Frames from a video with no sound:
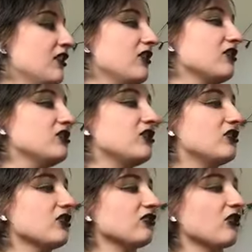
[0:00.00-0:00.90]
you know,
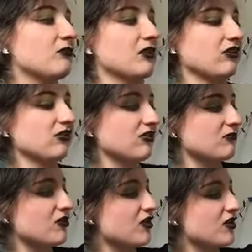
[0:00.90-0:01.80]
it's got
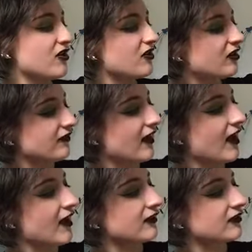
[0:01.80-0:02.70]
Midsummer, and
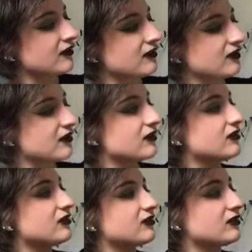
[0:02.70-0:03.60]
then
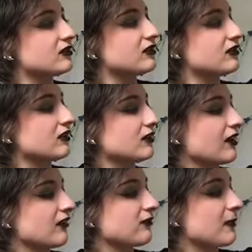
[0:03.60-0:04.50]

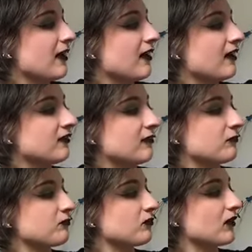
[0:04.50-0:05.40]
Lammas, and
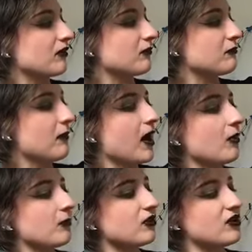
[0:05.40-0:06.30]
then
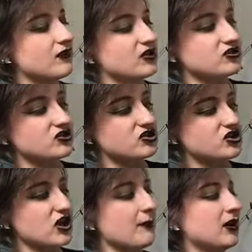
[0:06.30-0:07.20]
Mabon and then
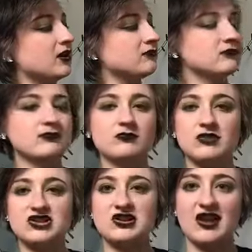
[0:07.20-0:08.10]
Samhain,
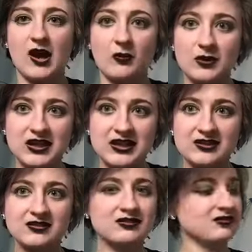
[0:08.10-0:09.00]
which is
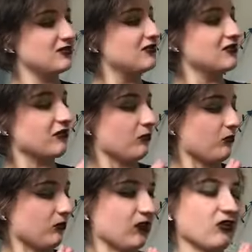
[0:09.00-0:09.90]
Halloween.
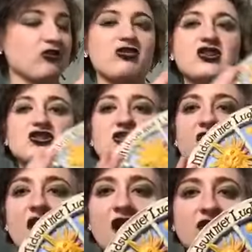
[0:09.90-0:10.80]
Because literally,
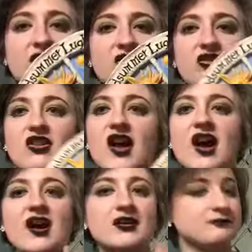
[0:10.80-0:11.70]
guys, that